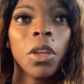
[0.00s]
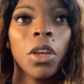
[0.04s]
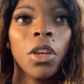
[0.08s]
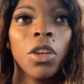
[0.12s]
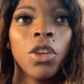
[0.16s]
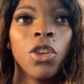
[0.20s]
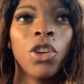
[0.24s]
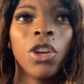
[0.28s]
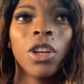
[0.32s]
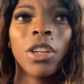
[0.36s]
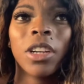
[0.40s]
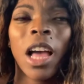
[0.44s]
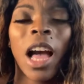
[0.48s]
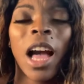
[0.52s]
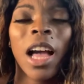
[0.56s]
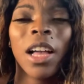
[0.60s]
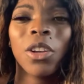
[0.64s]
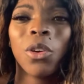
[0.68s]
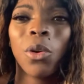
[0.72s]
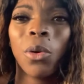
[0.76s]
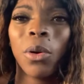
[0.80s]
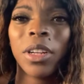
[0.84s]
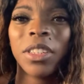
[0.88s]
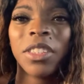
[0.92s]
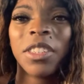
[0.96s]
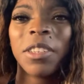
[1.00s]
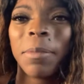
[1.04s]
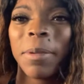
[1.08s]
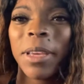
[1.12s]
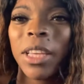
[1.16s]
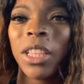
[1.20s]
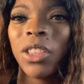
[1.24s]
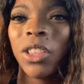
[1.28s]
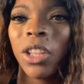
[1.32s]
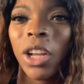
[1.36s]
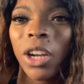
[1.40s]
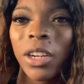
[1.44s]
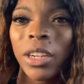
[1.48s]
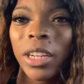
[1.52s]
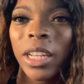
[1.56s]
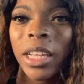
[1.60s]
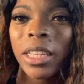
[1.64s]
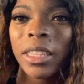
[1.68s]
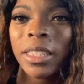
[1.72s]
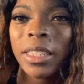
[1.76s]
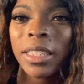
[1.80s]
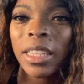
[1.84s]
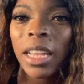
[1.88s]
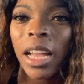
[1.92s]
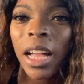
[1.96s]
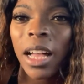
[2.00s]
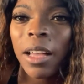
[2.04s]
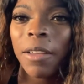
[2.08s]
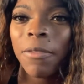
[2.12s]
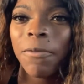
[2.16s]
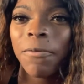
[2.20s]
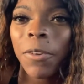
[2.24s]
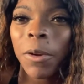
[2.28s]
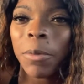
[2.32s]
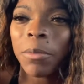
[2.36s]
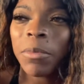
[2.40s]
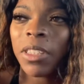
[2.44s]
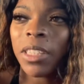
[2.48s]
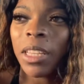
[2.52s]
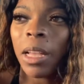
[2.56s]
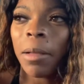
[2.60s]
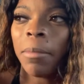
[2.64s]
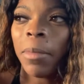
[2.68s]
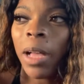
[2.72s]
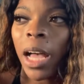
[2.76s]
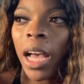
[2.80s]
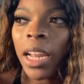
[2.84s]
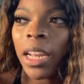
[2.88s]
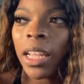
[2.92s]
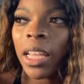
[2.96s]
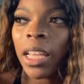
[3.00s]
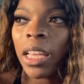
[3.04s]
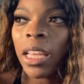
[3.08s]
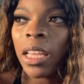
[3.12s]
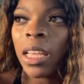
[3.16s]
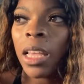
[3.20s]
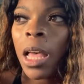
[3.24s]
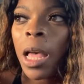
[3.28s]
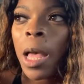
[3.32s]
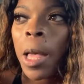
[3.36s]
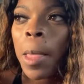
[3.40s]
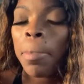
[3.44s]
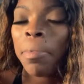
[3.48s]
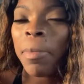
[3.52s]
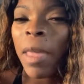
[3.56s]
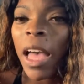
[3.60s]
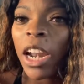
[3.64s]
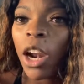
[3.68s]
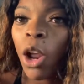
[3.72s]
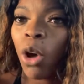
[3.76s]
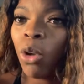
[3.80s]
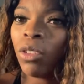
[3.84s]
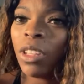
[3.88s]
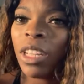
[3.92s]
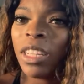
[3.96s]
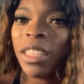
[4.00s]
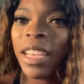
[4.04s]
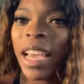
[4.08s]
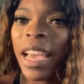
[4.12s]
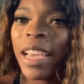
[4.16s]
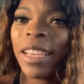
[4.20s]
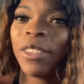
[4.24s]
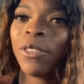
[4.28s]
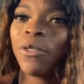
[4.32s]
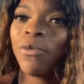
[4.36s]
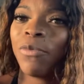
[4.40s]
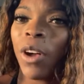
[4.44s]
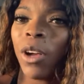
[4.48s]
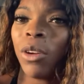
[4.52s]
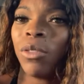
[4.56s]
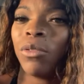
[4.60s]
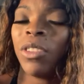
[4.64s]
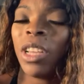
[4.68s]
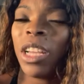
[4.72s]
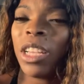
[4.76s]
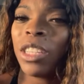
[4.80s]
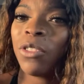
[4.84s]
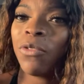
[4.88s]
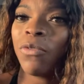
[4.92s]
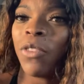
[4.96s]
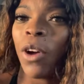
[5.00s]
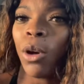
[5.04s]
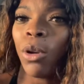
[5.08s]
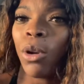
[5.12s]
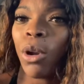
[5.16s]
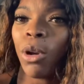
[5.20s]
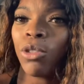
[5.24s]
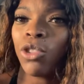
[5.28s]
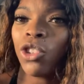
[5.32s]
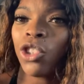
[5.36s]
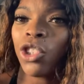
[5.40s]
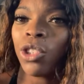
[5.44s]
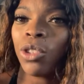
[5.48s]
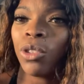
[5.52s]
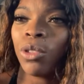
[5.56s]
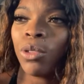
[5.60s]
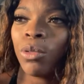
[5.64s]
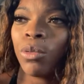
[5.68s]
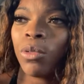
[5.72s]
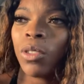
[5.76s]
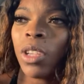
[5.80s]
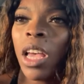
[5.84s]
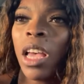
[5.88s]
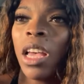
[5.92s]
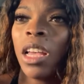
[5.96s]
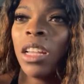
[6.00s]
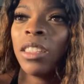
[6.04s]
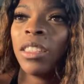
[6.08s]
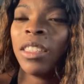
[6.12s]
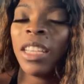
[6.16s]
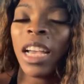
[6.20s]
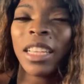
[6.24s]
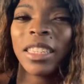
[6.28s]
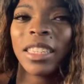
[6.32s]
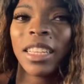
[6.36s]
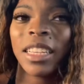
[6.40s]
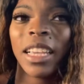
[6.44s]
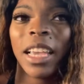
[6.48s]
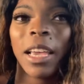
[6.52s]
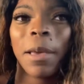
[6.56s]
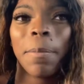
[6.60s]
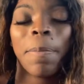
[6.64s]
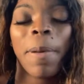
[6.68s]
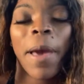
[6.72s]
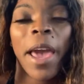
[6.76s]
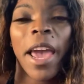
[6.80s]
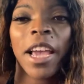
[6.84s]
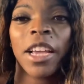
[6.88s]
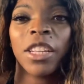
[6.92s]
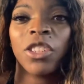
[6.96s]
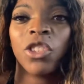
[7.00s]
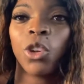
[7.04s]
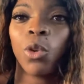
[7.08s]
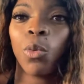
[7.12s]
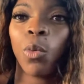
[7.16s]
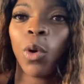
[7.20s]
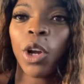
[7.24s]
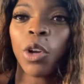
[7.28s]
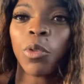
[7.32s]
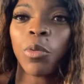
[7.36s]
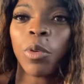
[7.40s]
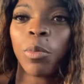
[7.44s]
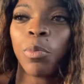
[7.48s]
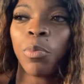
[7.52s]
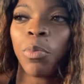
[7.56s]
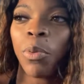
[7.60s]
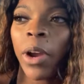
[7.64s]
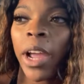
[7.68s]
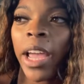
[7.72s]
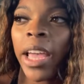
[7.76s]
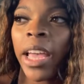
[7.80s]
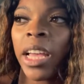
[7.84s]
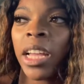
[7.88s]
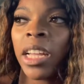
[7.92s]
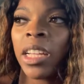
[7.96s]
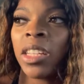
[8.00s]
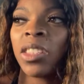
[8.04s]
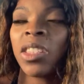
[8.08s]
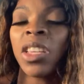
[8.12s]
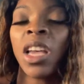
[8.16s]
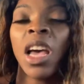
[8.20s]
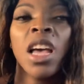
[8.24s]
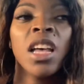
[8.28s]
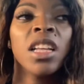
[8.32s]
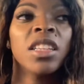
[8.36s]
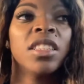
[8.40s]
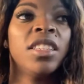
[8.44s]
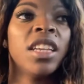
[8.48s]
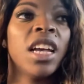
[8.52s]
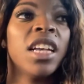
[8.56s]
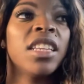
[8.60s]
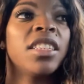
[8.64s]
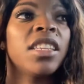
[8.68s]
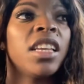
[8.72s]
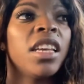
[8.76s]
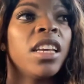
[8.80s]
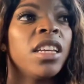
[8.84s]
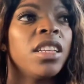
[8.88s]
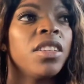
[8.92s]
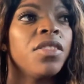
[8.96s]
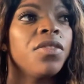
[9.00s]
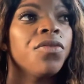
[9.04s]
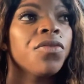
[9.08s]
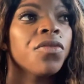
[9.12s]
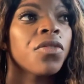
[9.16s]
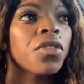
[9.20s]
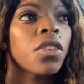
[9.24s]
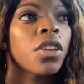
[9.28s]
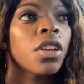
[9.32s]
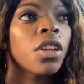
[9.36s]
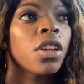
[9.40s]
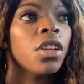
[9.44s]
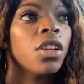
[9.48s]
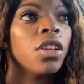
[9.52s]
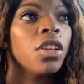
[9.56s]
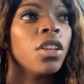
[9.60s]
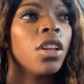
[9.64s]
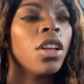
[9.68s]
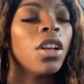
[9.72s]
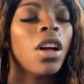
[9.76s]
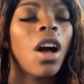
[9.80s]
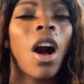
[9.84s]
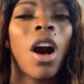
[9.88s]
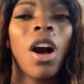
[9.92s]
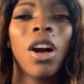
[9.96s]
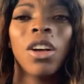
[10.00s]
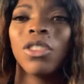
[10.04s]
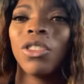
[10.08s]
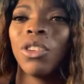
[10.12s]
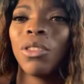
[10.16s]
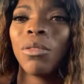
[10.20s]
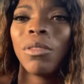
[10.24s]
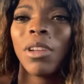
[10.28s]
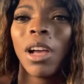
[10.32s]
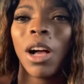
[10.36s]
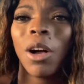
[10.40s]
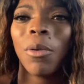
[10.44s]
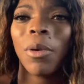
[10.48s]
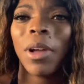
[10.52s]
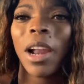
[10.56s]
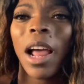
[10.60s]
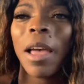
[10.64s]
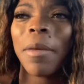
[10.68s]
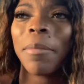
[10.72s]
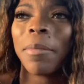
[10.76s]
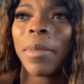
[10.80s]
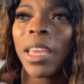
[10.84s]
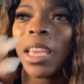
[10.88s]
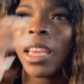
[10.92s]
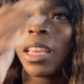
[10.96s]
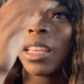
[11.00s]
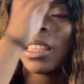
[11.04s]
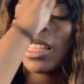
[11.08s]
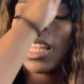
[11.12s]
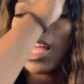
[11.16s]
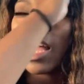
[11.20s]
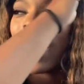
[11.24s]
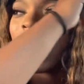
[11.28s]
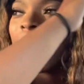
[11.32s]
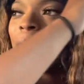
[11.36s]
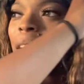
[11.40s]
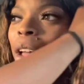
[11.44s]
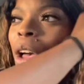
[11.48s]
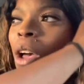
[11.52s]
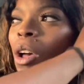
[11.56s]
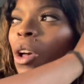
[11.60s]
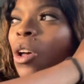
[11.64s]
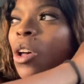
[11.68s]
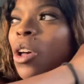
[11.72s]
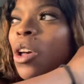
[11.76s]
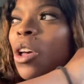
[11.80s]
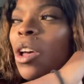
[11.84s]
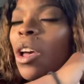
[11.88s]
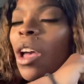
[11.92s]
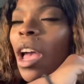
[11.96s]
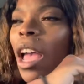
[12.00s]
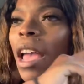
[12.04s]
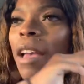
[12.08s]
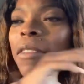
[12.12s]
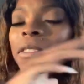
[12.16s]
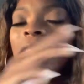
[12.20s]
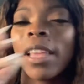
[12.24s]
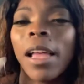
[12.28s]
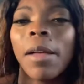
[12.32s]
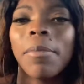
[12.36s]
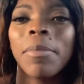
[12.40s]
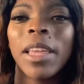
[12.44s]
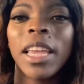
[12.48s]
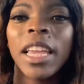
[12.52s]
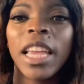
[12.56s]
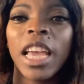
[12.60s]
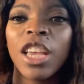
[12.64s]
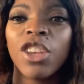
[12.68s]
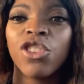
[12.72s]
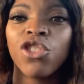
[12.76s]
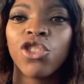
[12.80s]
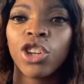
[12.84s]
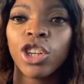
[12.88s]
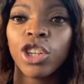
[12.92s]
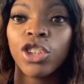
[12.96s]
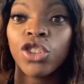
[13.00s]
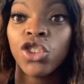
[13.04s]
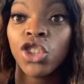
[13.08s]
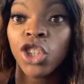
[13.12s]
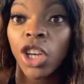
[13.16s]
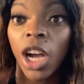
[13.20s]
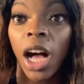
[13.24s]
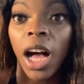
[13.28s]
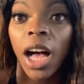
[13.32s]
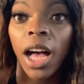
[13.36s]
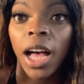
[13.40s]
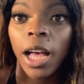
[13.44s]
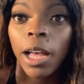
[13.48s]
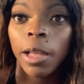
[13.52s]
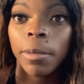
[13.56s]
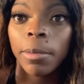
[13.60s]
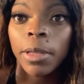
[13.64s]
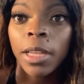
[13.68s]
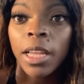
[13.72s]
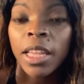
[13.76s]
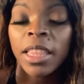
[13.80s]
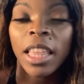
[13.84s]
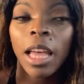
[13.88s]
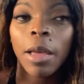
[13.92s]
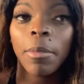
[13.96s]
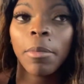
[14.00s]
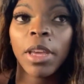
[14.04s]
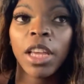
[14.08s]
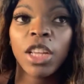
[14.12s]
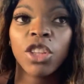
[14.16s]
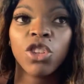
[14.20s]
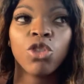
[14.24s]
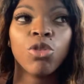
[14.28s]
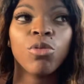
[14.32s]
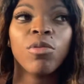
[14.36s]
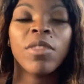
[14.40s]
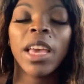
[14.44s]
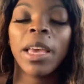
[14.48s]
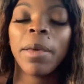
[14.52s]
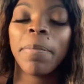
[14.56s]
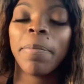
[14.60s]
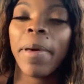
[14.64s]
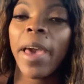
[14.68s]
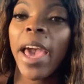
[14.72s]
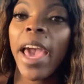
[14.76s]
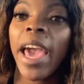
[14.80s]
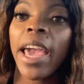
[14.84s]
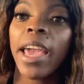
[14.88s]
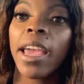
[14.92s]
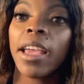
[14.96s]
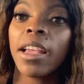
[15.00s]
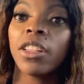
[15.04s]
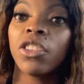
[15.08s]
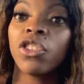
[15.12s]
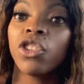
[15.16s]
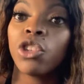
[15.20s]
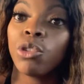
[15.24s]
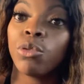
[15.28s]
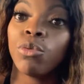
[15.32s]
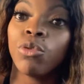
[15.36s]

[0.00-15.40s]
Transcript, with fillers: you're not going to be learning stuff from somebody that only takes photo does photo shoots, doesn't get paid to work with brands, doesn't all you know what I mean? Like if something is your job, that means you get paid to